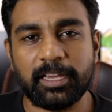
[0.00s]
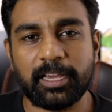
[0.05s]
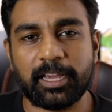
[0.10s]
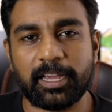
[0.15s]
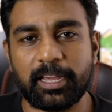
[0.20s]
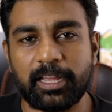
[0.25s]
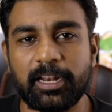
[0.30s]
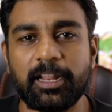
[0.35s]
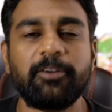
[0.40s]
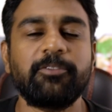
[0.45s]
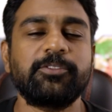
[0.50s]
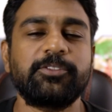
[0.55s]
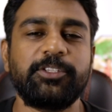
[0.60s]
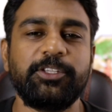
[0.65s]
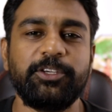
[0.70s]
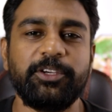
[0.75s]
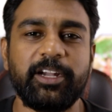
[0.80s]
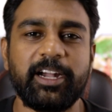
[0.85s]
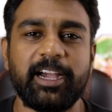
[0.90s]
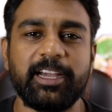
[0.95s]
and I will see
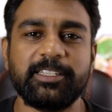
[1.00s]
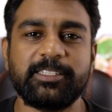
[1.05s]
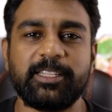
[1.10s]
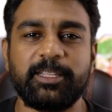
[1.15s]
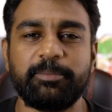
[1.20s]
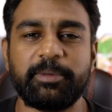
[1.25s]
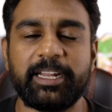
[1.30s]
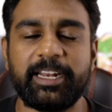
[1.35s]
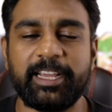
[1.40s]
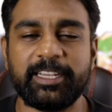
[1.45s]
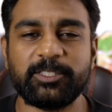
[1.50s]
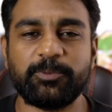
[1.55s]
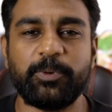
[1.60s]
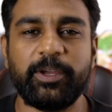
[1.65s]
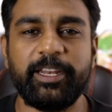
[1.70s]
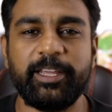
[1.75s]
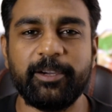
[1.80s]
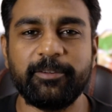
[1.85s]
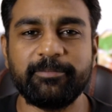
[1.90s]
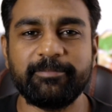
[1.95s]
you guys in my next
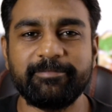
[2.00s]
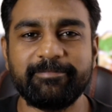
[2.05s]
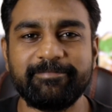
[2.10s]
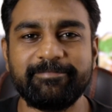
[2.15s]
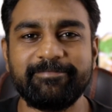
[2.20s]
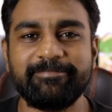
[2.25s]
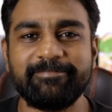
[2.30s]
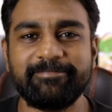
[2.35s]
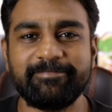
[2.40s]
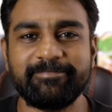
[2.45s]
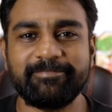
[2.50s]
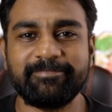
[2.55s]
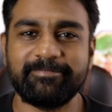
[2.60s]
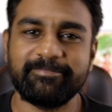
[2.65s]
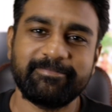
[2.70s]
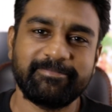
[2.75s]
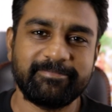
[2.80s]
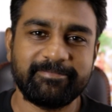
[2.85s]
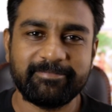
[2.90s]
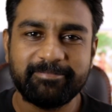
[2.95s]
video.
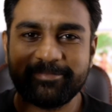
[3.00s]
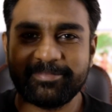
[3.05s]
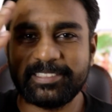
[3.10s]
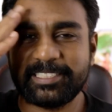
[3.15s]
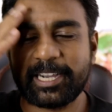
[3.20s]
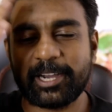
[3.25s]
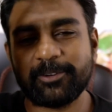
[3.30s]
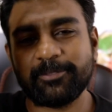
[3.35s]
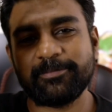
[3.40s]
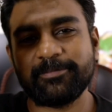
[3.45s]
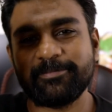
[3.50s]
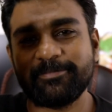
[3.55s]
Ciao.